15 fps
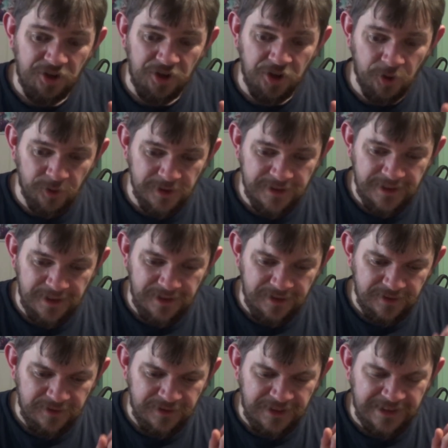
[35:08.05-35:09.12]
there's
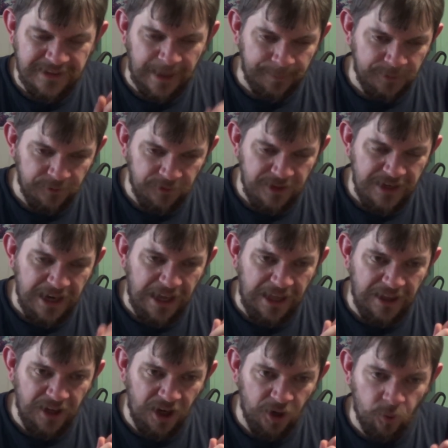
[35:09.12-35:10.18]
deceptively
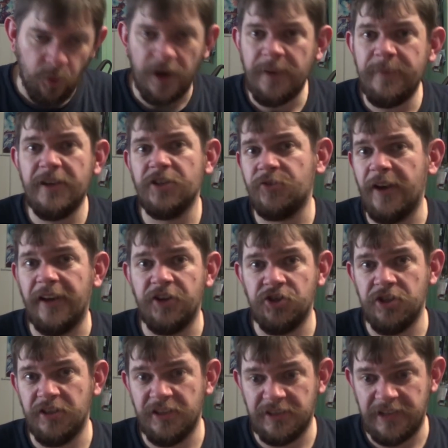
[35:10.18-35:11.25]
quite a bit of
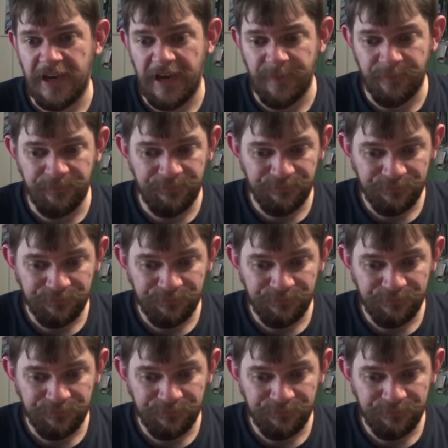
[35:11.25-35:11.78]
strategy in this game.